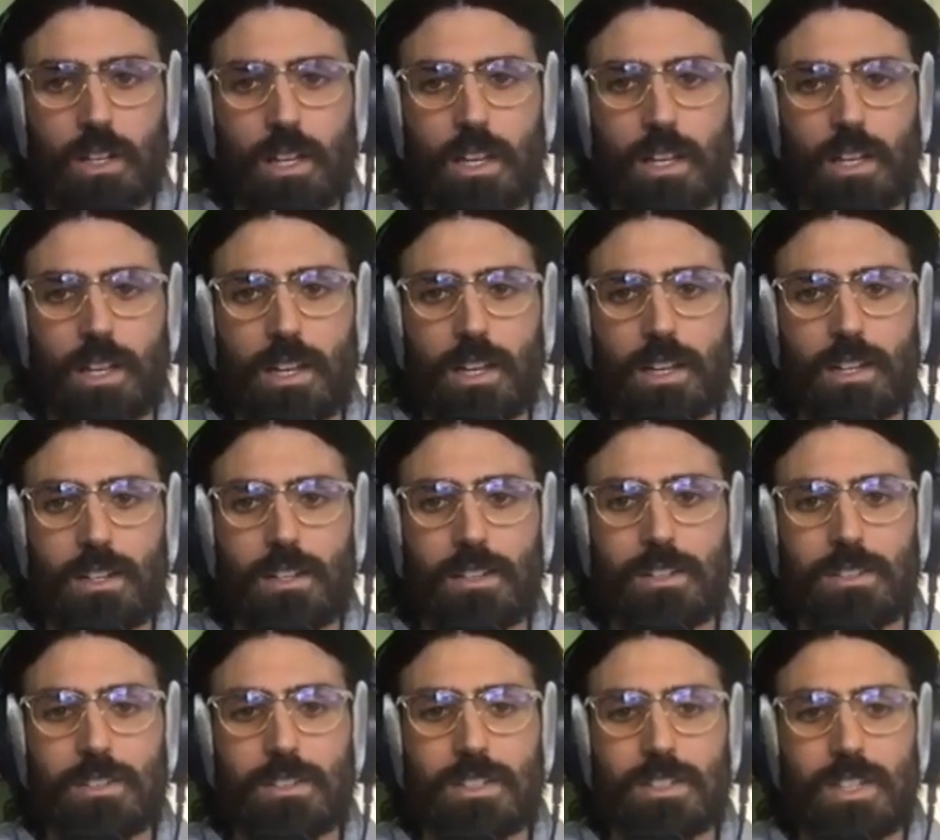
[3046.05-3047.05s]

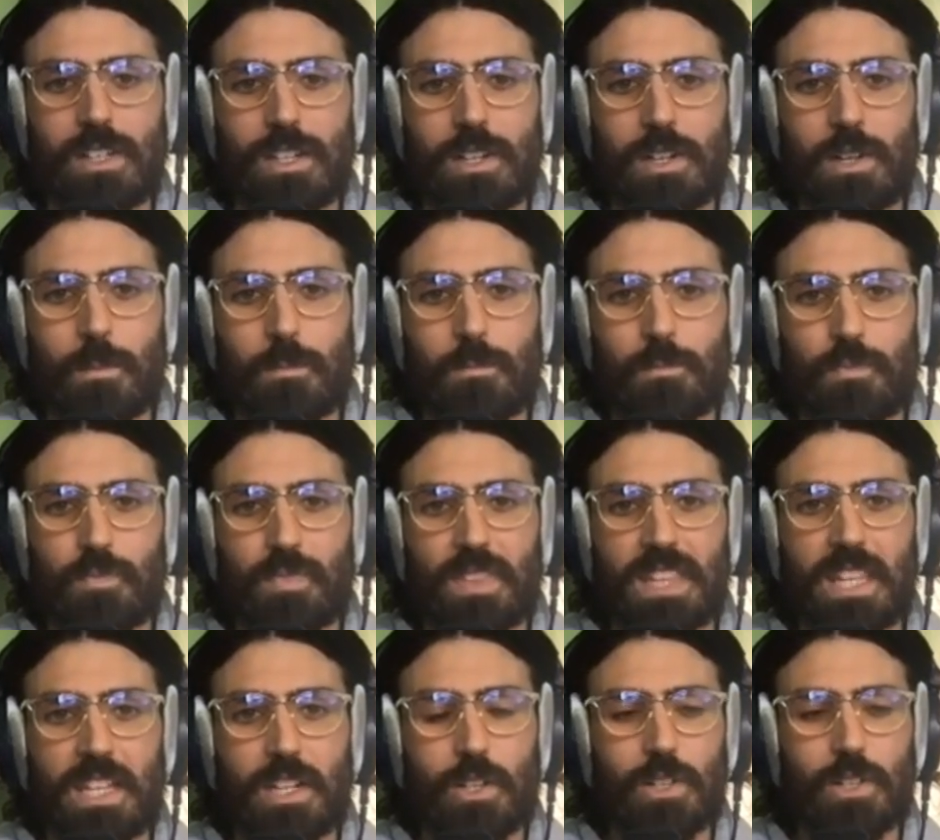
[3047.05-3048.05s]
And
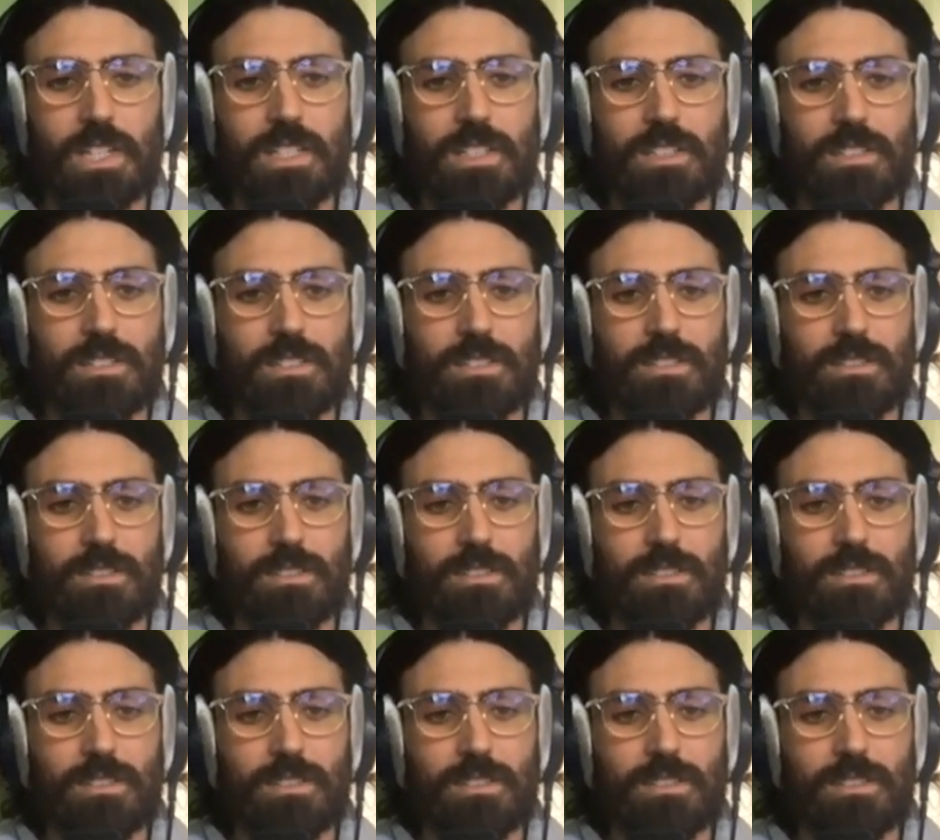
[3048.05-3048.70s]
there is,